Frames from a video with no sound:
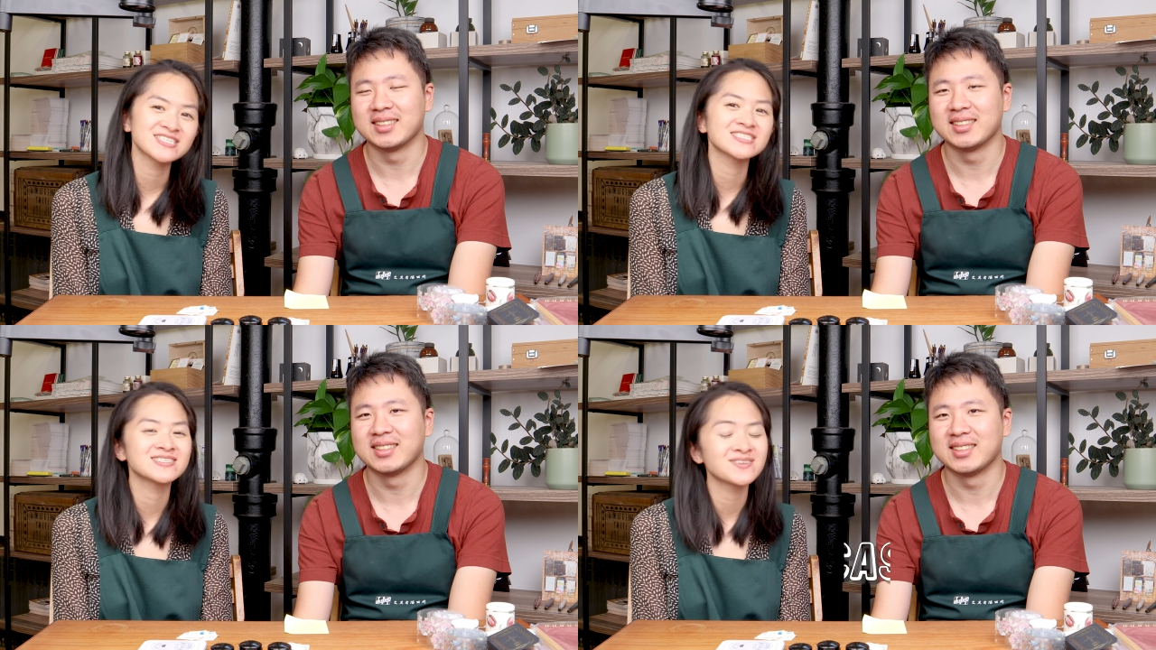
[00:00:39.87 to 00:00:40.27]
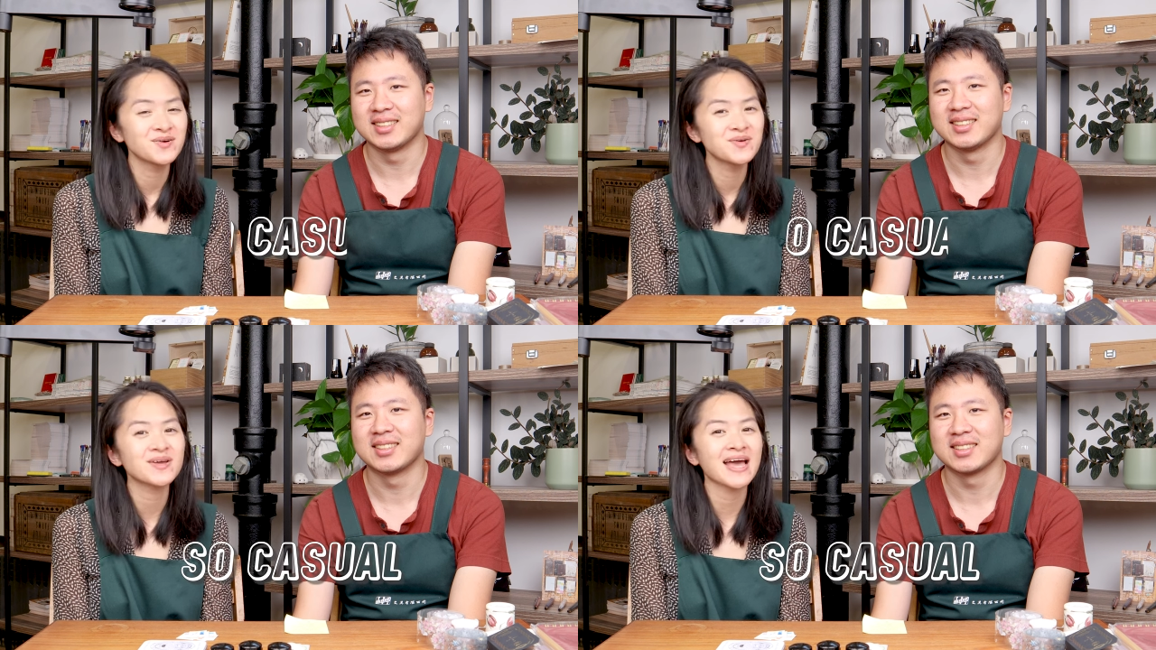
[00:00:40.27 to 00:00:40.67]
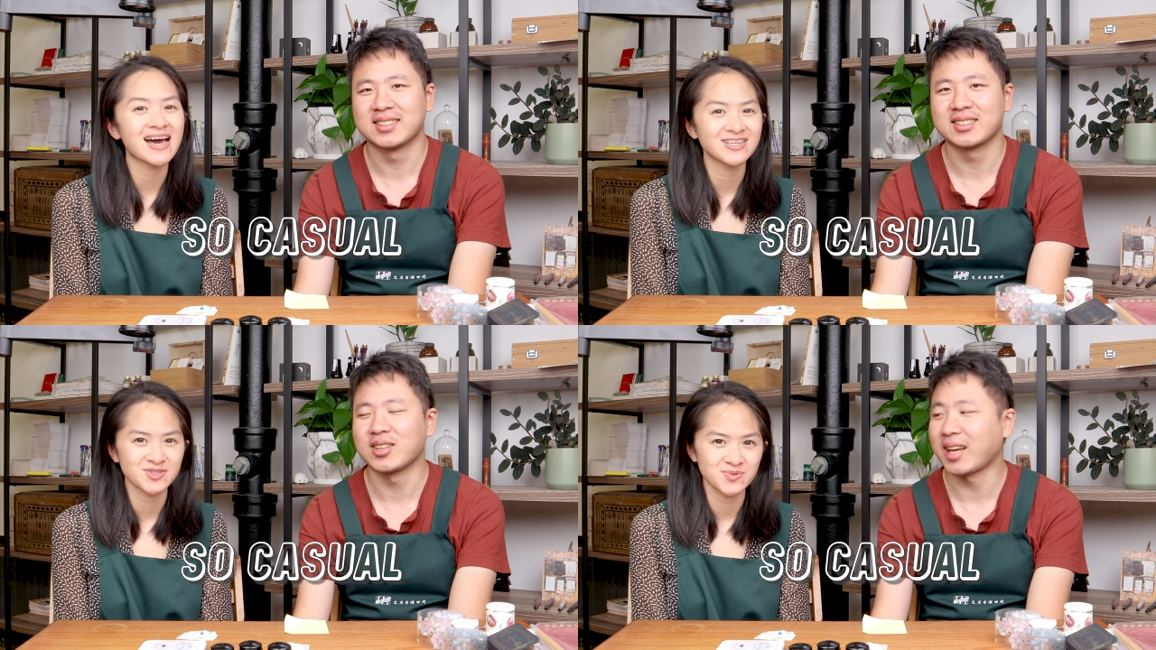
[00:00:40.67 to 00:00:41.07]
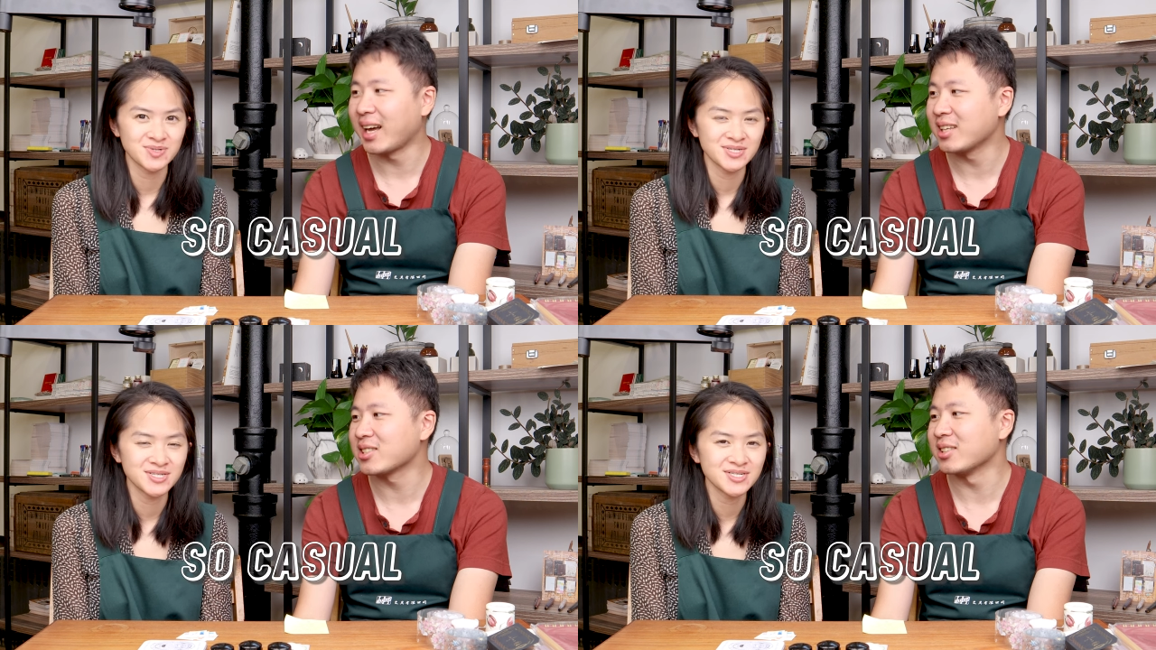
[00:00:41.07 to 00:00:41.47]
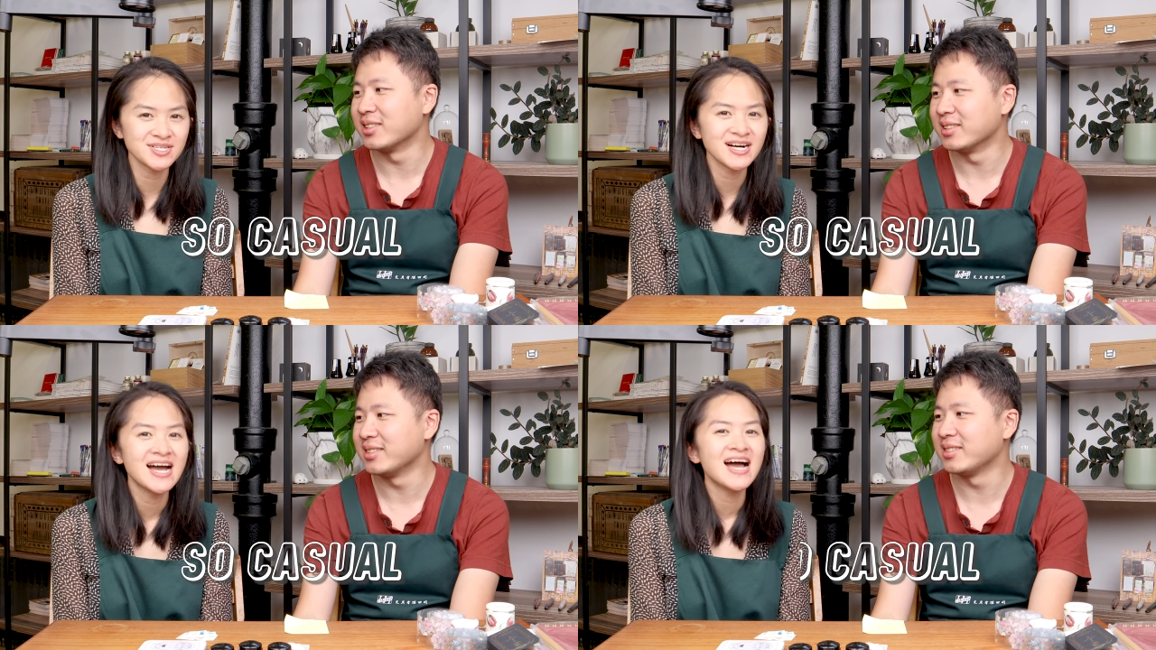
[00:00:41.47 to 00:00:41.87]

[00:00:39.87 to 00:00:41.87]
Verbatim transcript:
Speaker 1: Yeah. So, casual. so, casual.